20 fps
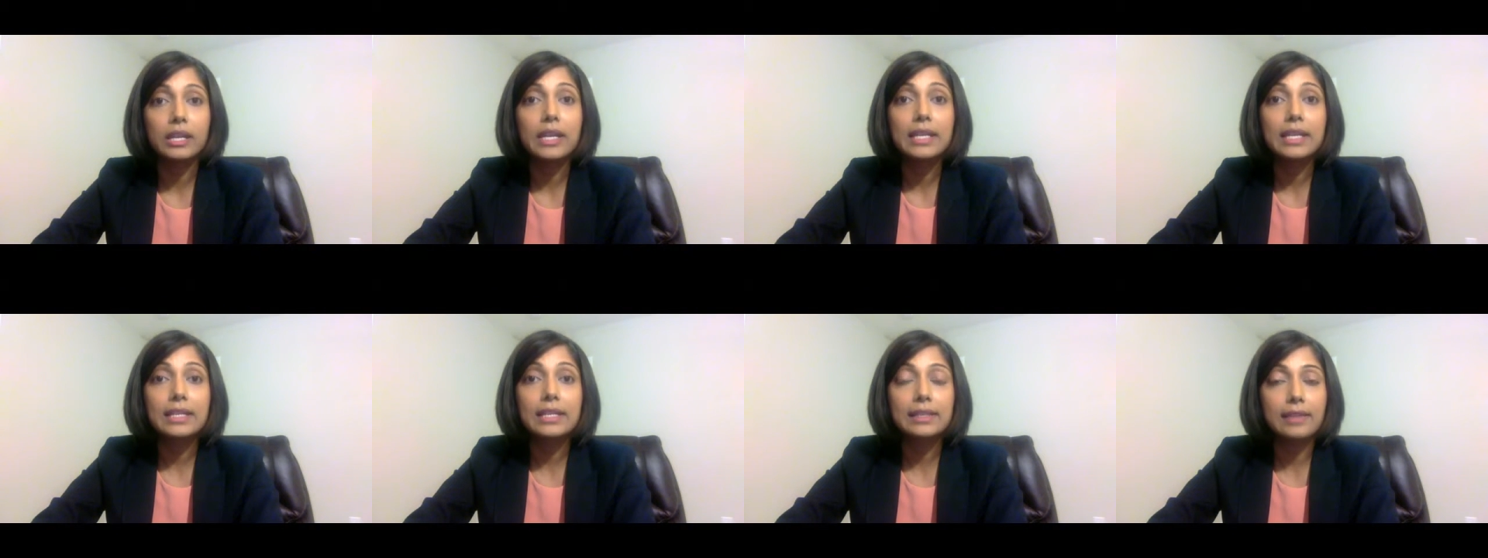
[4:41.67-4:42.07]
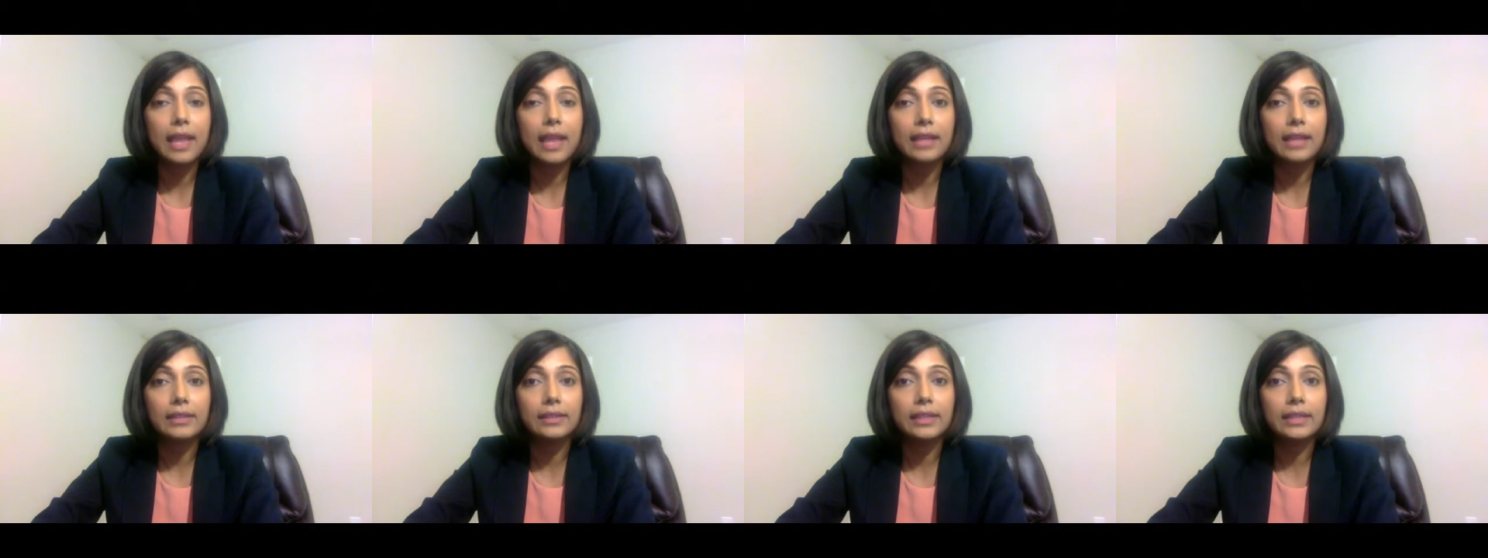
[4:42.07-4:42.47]
is
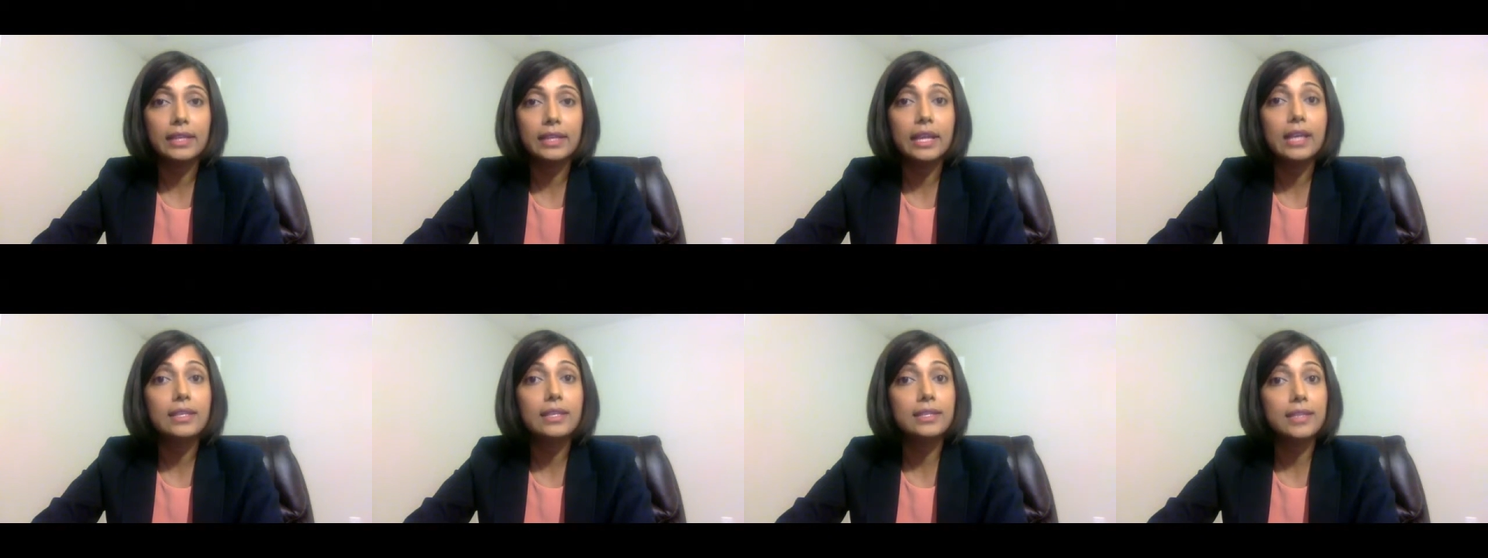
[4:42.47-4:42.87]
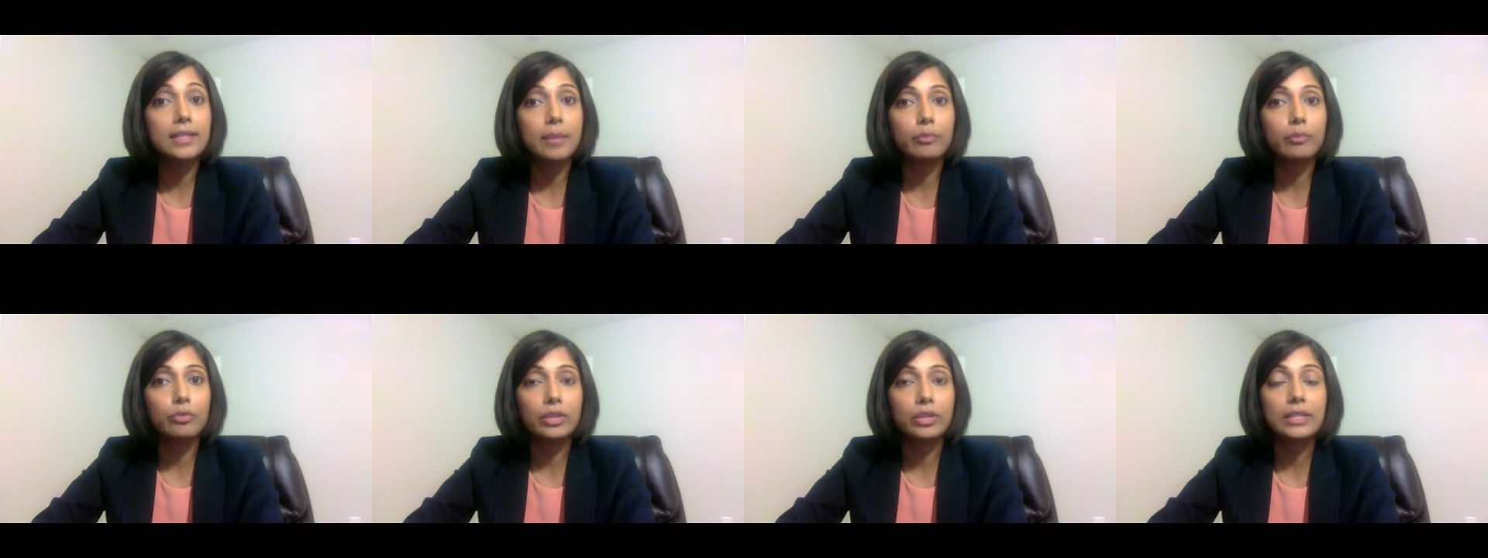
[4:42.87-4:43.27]
likely a
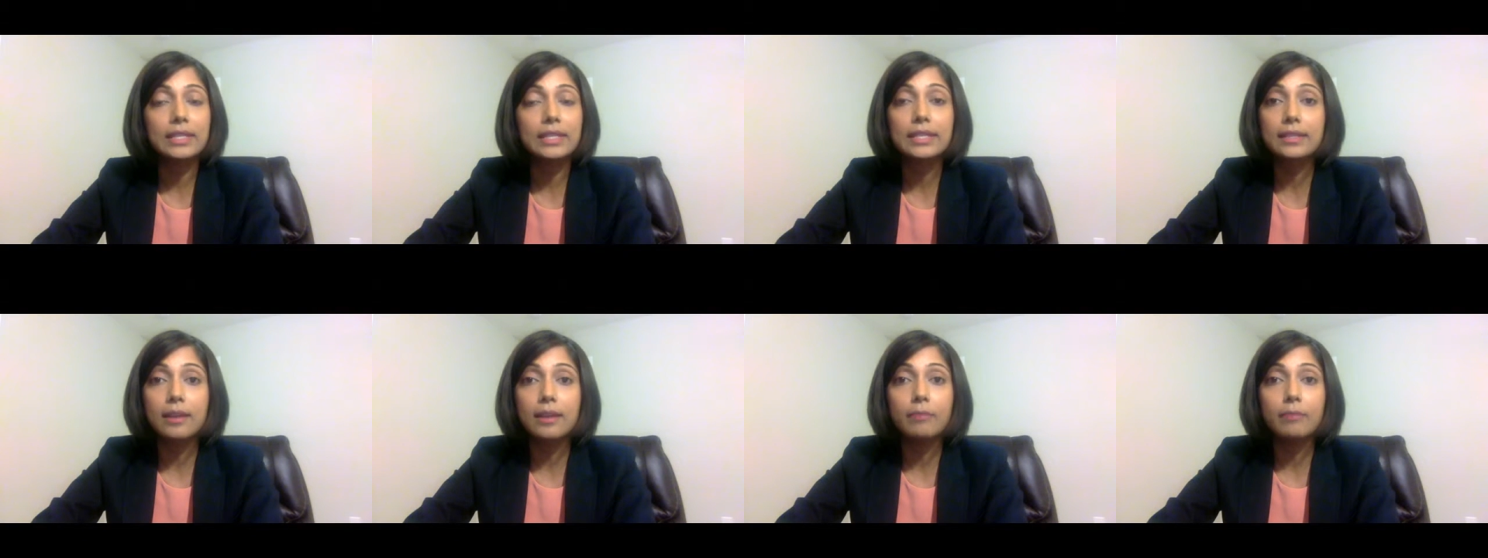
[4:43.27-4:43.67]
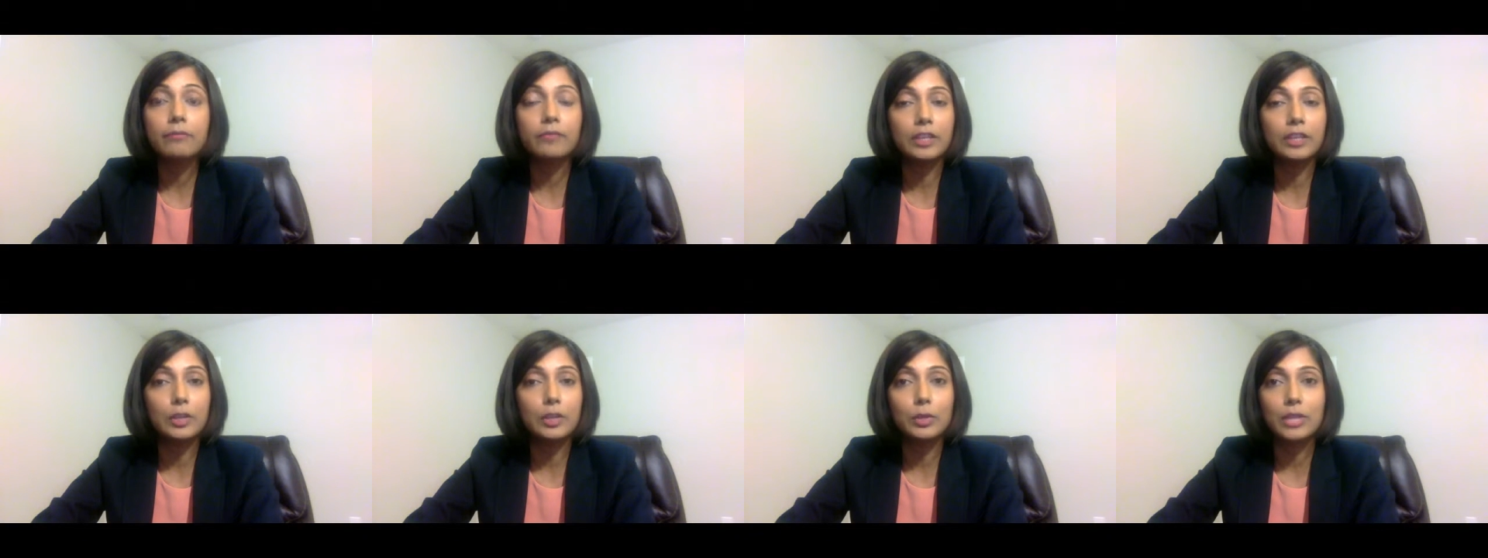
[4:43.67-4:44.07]
separate
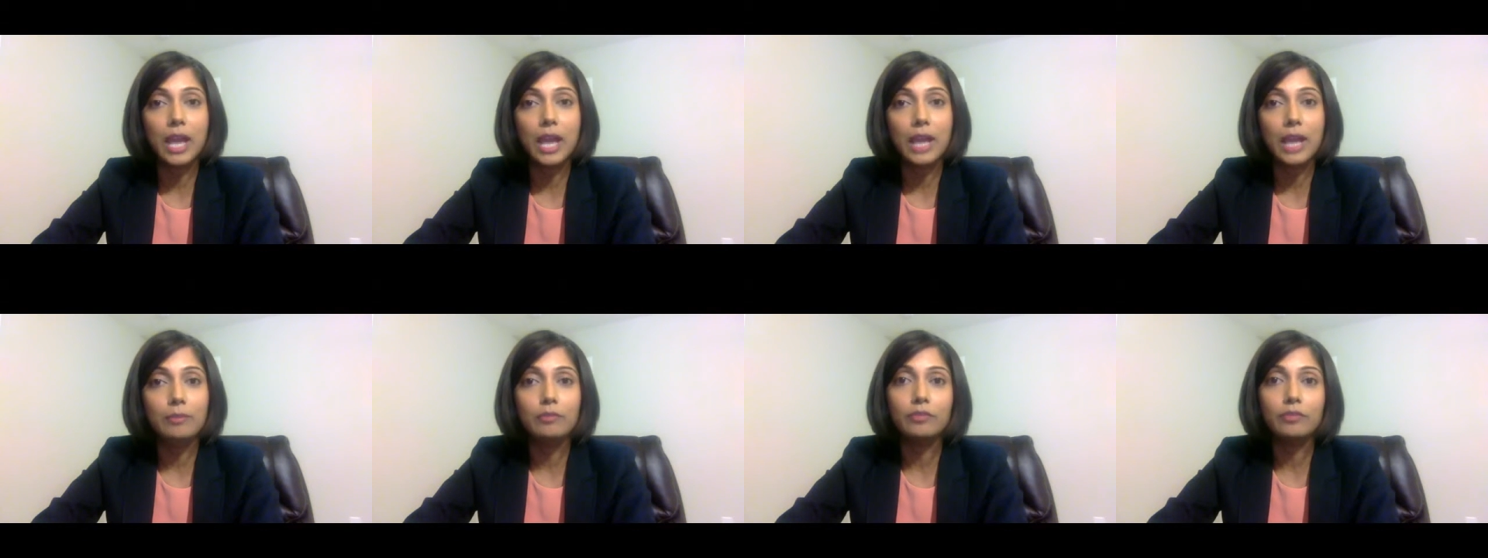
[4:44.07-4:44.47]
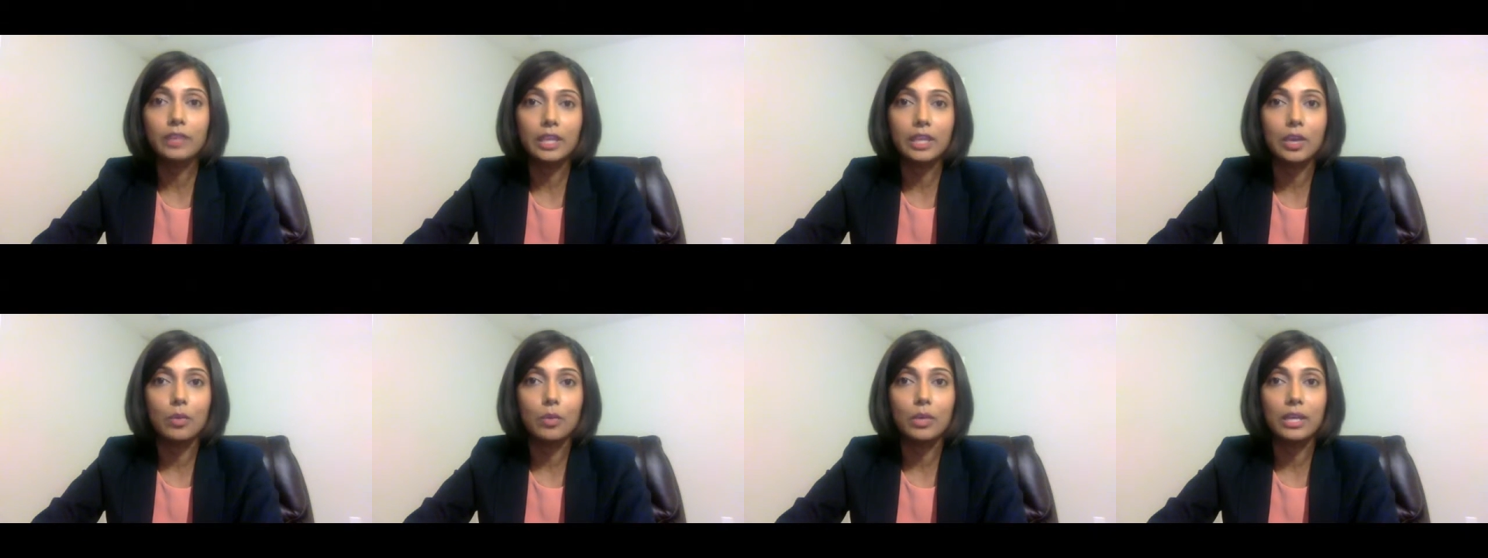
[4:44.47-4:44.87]
sub-phenotype of
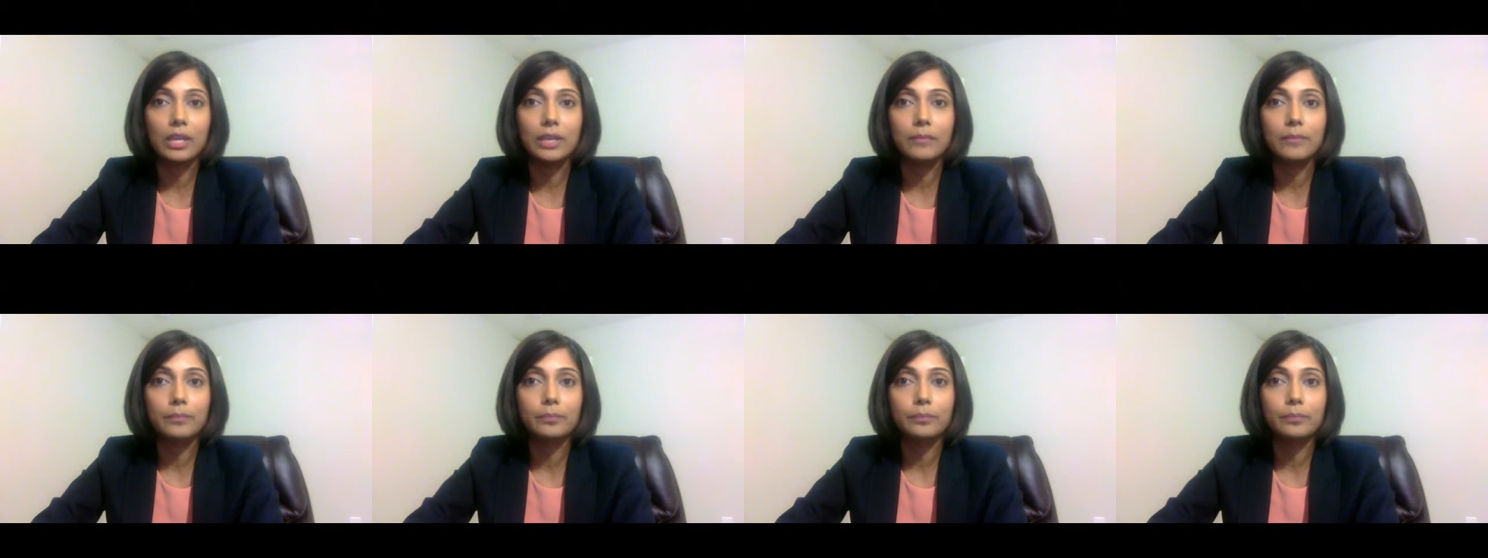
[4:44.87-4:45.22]
EOE.